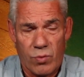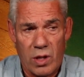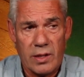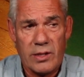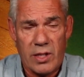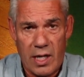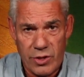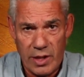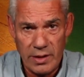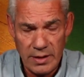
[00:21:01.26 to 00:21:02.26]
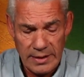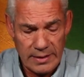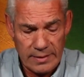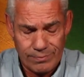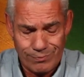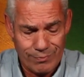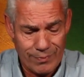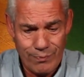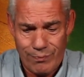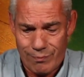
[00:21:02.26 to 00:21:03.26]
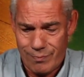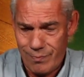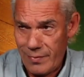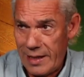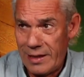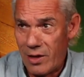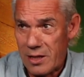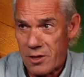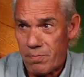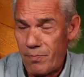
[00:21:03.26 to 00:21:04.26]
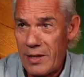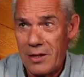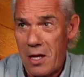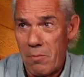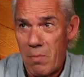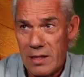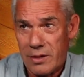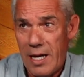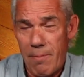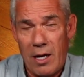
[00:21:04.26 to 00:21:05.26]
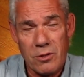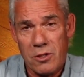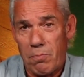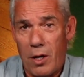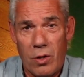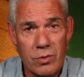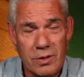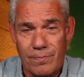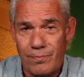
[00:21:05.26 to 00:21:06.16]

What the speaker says: really touching. Elon Musk came out and spoke.